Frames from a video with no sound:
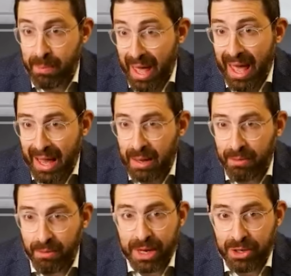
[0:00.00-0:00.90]
that
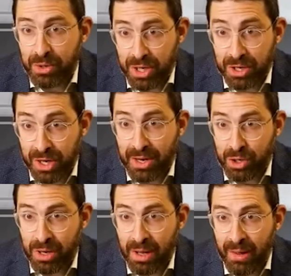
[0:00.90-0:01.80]
paid for my Jewish
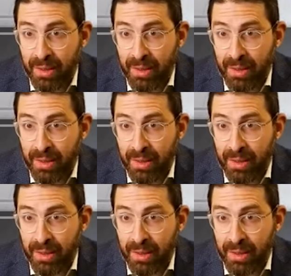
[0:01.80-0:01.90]
education,